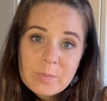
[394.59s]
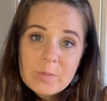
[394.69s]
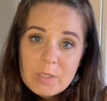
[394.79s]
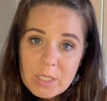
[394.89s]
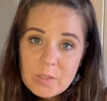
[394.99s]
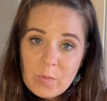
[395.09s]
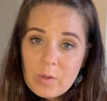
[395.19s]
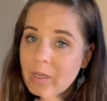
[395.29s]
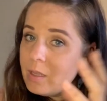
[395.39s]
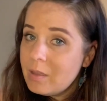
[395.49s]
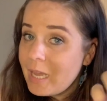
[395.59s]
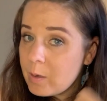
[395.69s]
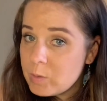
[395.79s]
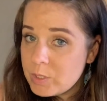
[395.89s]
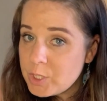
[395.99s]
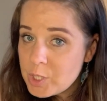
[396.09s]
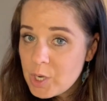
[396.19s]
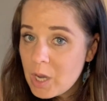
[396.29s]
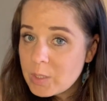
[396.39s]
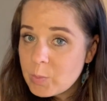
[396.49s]
just for the acquisition
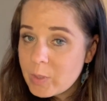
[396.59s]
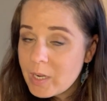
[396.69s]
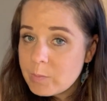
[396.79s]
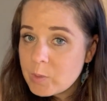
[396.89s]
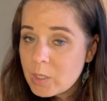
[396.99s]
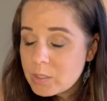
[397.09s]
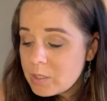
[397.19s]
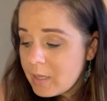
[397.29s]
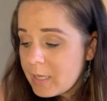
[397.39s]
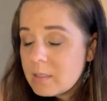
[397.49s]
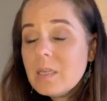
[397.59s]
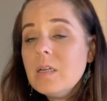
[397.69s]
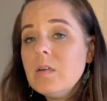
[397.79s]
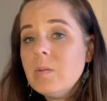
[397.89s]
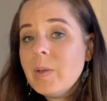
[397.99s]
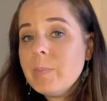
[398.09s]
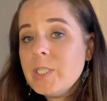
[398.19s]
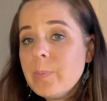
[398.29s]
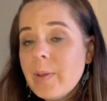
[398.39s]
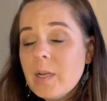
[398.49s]
cost, what comes onto that. Remember,
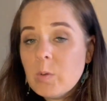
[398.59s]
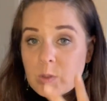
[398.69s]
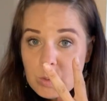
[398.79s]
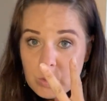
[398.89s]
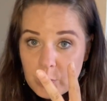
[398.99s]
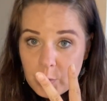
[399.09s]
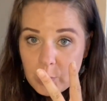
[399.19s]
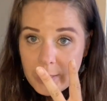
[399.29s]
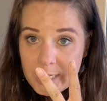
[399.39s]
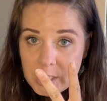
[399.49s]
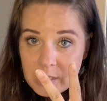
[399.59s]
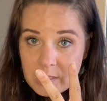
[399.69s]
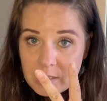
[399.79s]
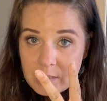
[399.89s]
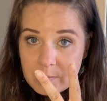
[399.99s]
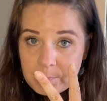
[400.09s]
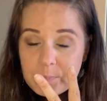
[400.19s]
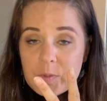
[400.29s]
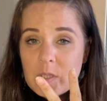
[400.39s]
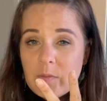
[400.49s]
Japan works on 2 agent system.
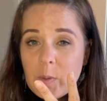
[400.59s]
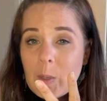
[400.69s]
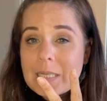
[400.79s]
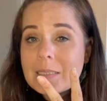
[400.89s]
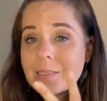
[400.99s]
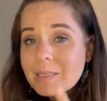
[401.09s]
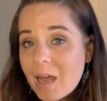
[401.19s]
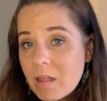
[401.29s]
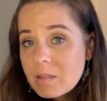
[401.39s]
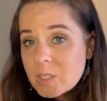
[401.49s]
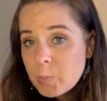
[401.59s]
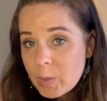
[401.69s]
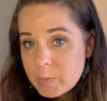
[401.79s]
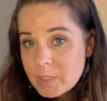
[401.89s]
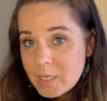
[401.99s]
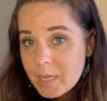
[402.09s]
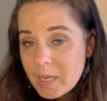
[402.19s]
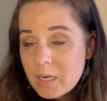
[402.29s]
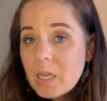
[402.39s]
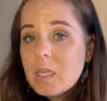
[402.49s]
So if you want to sell this property
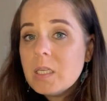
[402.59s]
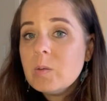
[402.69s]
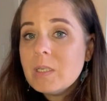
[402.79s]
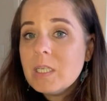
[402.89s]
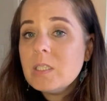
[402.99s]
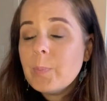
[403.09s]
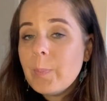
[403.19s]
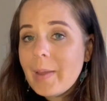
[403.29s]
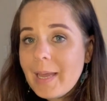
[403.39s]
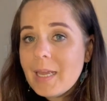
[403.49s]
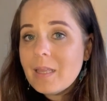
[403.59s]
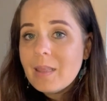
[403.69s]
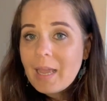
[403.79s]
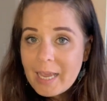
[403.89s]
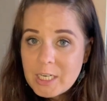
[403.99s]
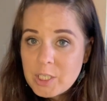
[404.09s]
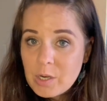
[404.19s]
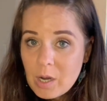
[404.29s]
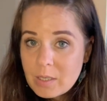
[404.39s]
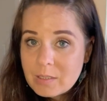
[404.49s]
again, you would need to pay the agent
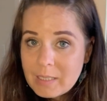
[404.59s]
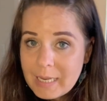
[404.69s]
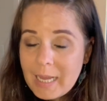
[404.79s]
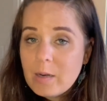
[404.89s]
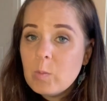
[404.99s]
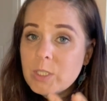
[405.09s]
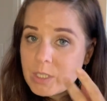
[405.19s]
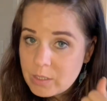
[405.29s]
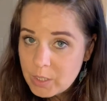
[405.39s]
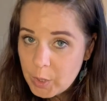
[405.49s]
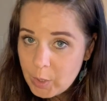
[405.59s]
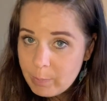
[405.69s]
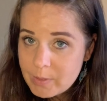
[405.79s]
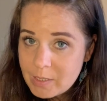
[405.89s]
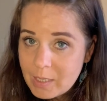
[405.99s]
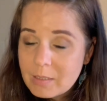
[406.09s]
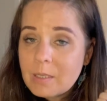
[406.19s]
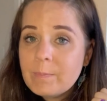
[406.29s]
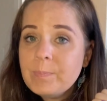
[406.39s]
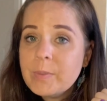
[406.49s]
cost again, which is the 3%
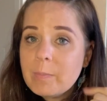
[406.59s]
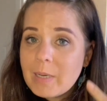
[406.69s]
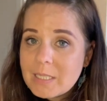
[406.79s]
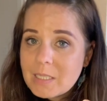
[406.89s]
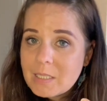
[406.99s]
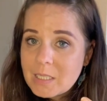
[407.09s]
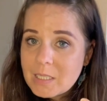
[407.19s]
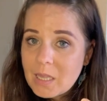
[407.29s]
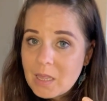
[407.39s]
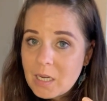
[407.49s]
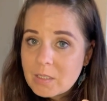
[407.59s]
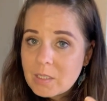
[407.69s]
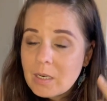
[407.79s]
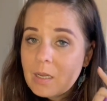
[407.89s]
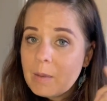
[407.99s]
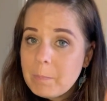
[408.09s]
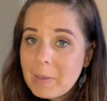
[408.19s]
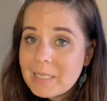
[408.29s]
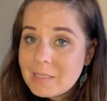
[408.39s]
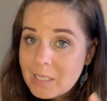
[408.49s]
plus the 60,000
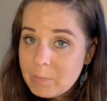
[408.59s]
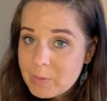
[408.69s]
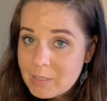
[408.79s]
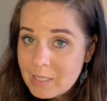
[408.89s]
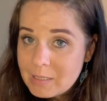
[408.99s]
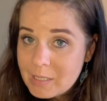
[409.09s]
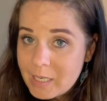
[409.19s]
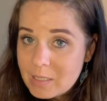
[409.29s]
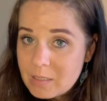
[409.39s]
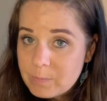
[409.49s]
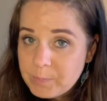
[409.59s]
plus 10% tax